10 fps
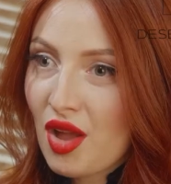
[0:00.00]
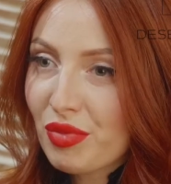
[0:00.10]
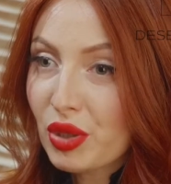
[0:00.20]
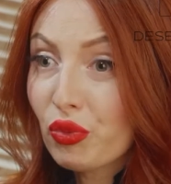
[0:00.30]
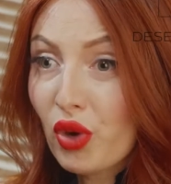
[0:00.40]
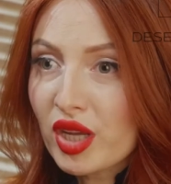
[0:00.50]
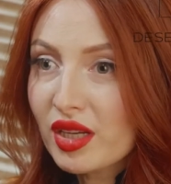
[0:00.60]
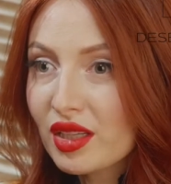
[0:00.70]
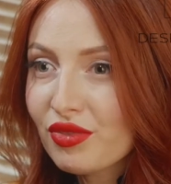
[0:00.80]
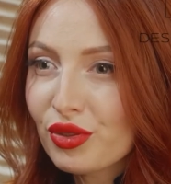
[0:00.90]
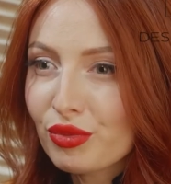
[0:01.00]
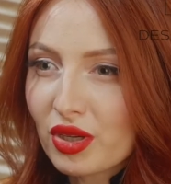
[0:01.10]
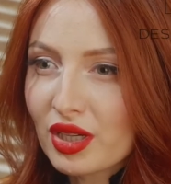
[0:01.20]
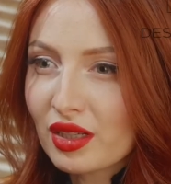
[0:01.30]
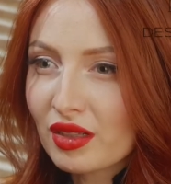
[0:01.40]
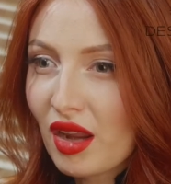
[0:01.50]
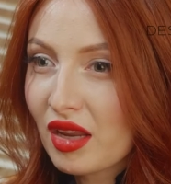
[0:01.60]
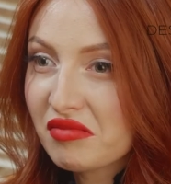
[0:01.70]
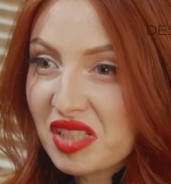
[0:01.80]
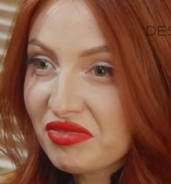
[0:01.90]
But what if you're working
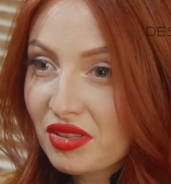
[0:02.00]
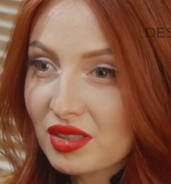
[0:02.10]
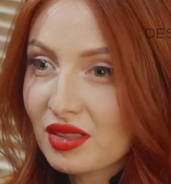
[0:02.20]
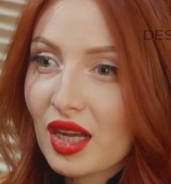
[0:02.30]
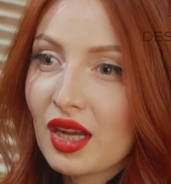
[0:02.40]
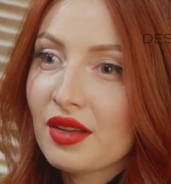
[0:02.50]
in different